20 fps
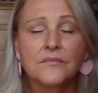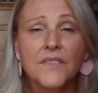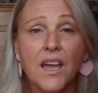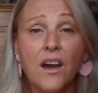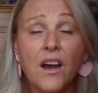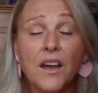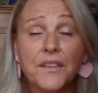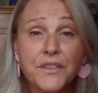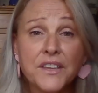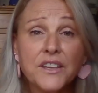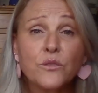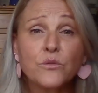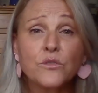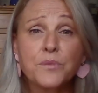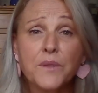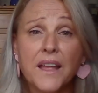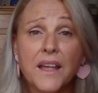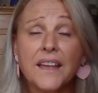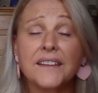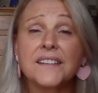I think it will
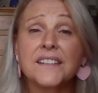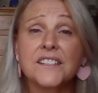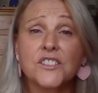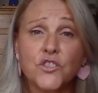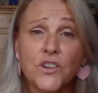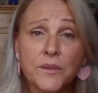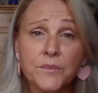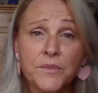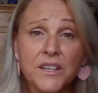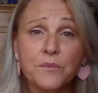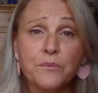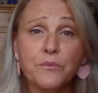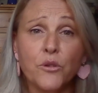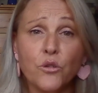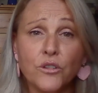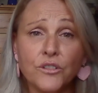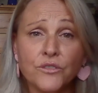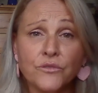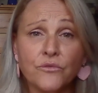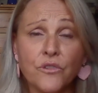play an extremely
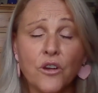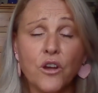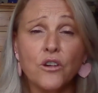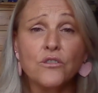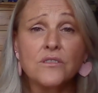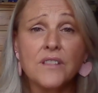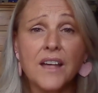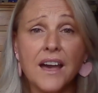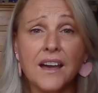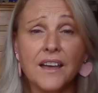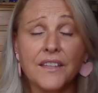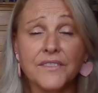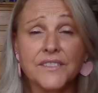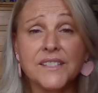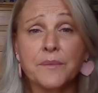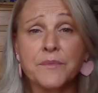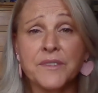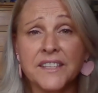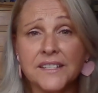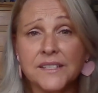important role.
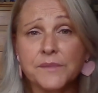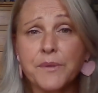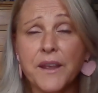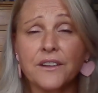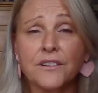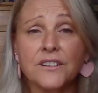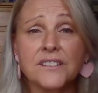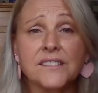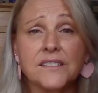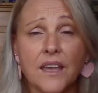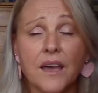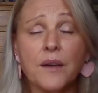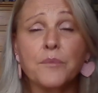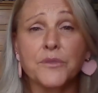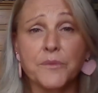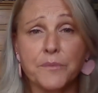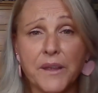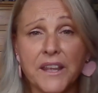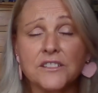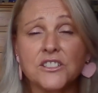Some of these parents are
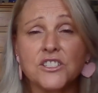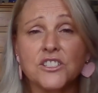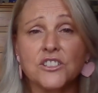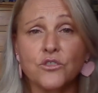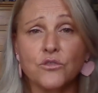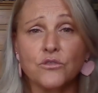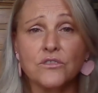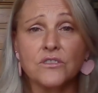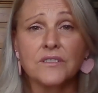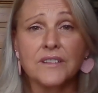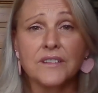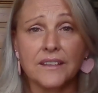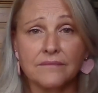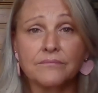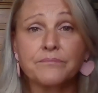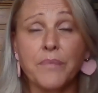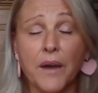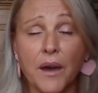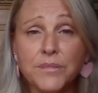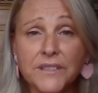prepared to talk
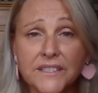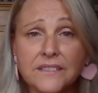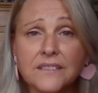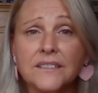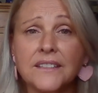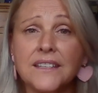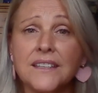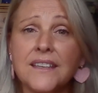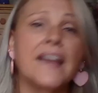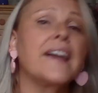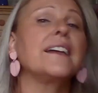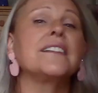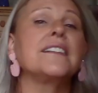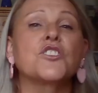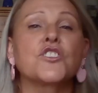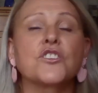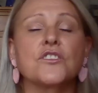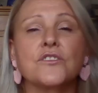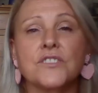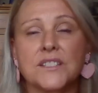publicly
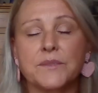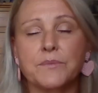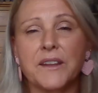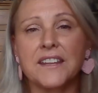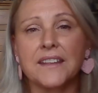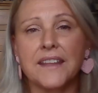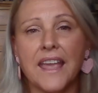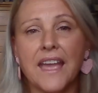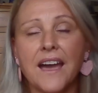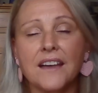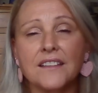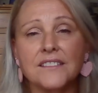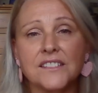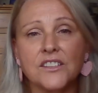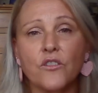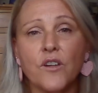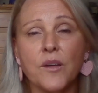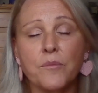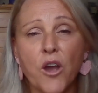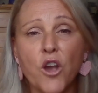and to speak out.
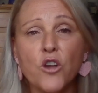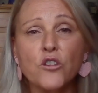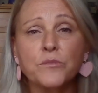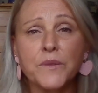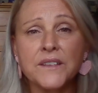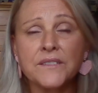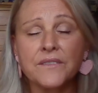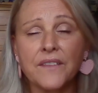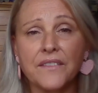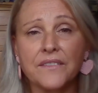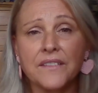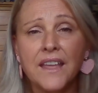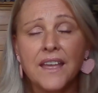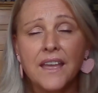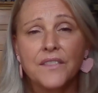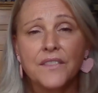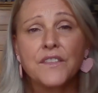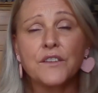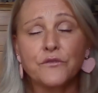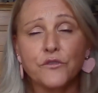So I'm hoping that
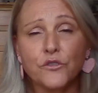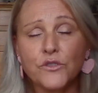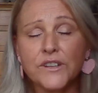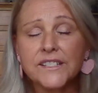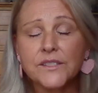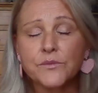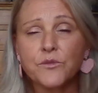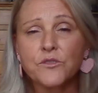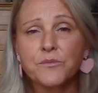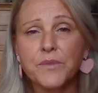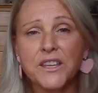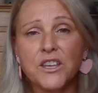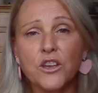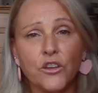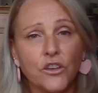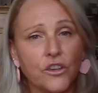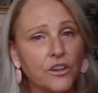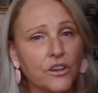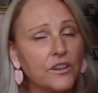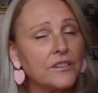their voice will be
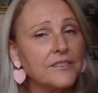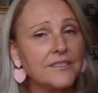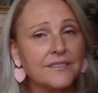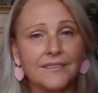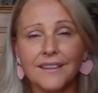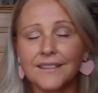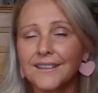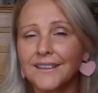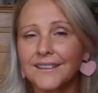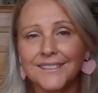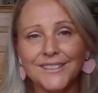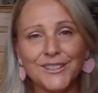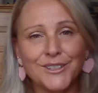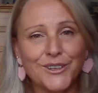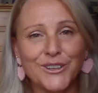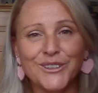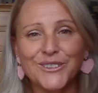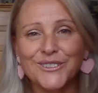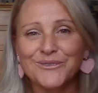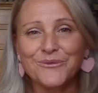heard,
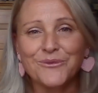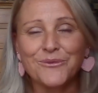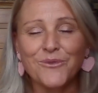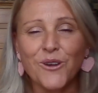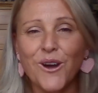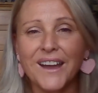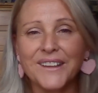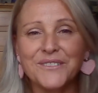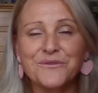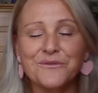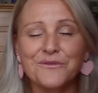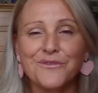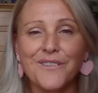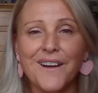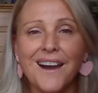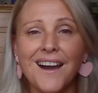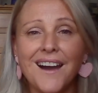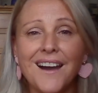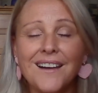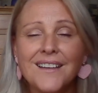wide and
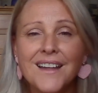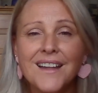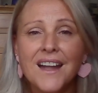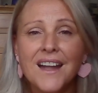far.